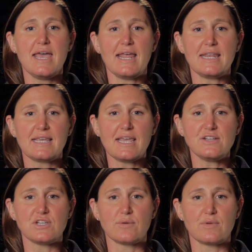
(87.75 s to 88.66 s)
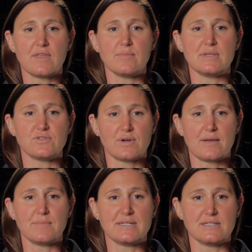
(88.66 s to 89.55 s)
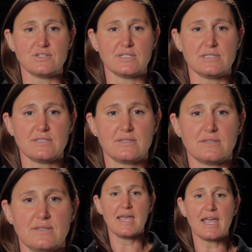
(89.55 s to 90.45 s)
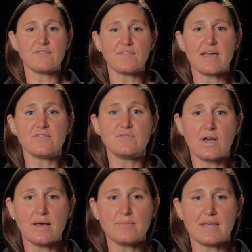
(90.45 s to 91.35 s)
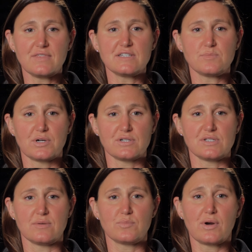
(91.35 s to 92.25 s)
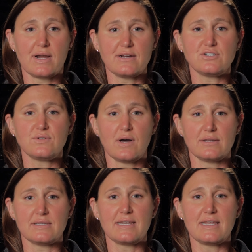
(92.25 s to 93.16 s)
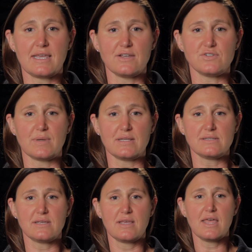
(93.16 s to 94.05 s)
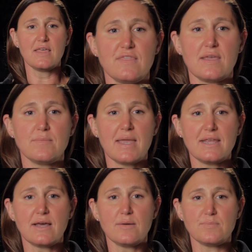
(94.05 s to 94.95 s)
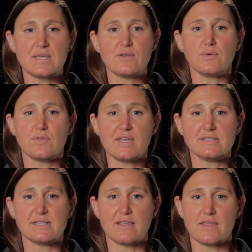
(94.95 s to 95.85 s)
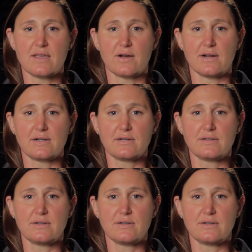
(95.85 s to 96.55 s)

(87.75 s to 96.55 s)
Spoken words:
and engaging with them in direct messages. If they have not met this person prior to online engagement, they may not be who they say they are.